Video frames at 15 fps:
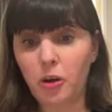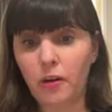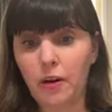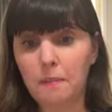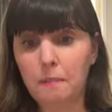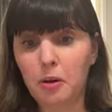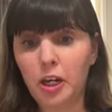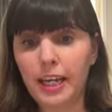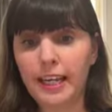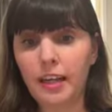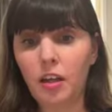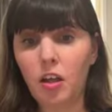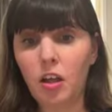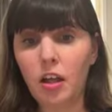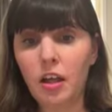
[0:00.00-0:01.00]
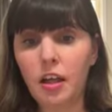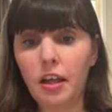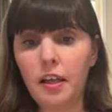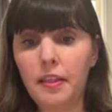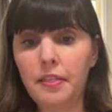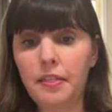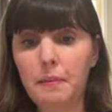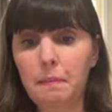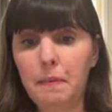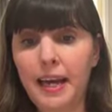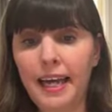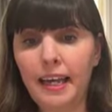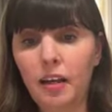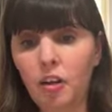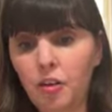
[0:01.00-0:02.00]
So I'm putting the
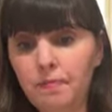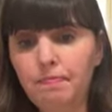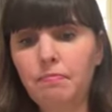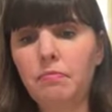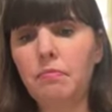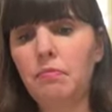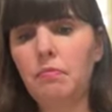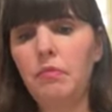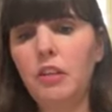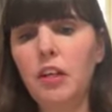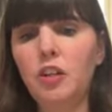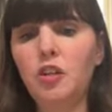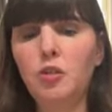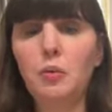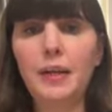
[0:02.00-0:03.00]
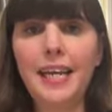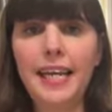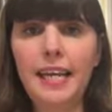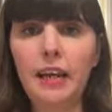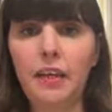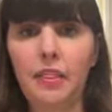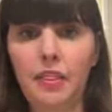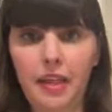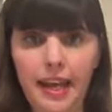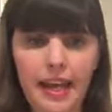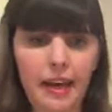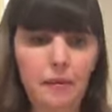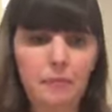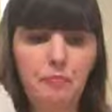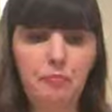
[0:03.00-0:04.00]
pink doily
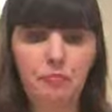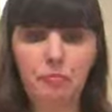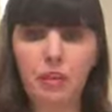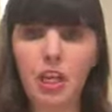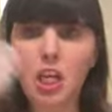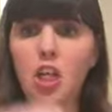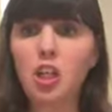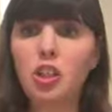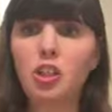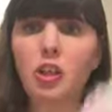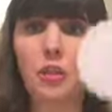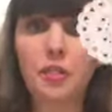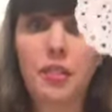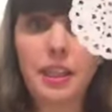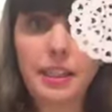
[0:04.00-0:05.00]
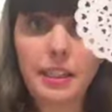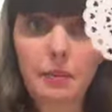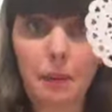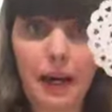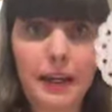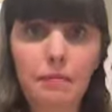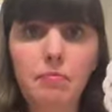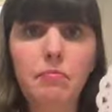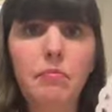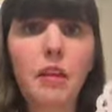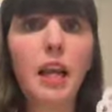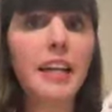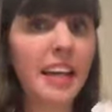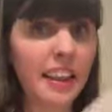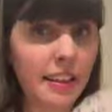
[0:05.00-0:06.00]
there. So this one,
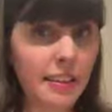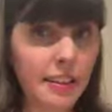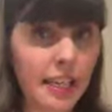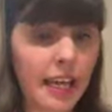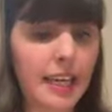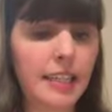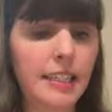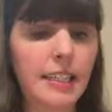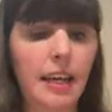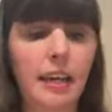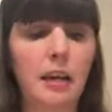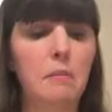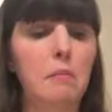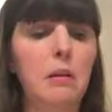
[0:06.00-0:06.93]
now this is a